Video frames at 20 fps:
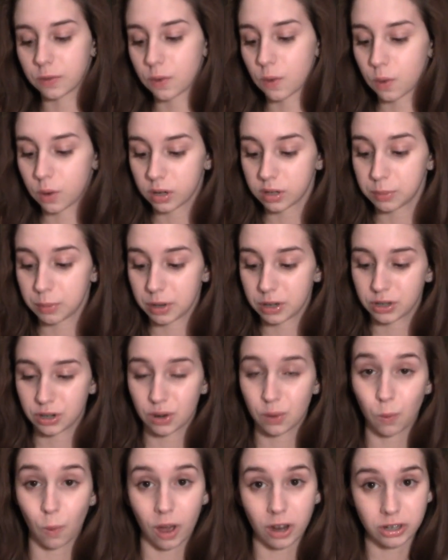Of course, make
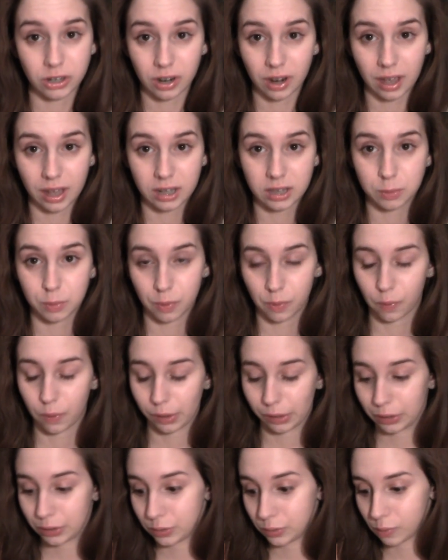sure to wash your hands
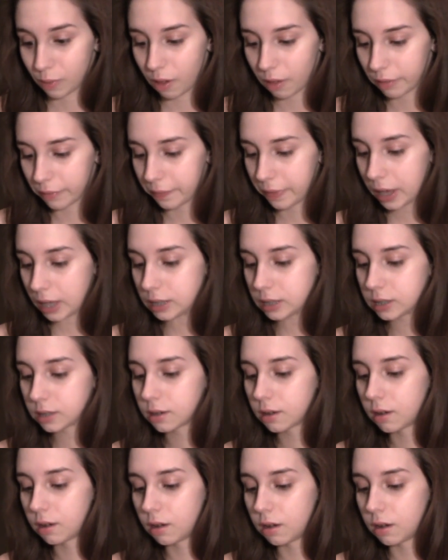before you do all of this.